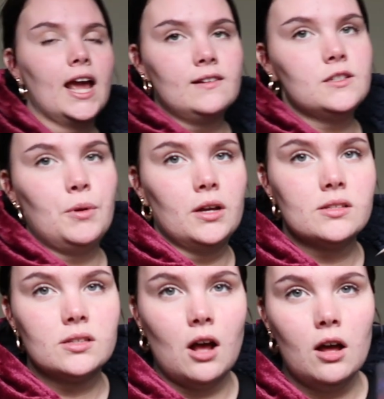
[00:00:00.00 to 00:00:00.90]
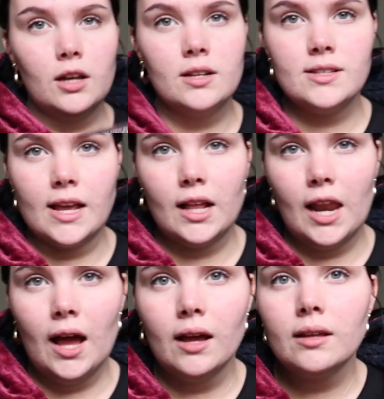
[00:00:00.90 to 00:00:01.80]
had to put Scarlett St.
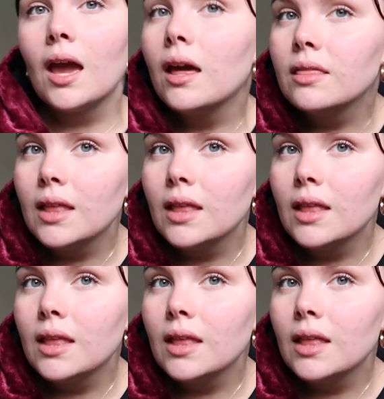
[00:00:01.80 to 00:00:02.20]
Clair in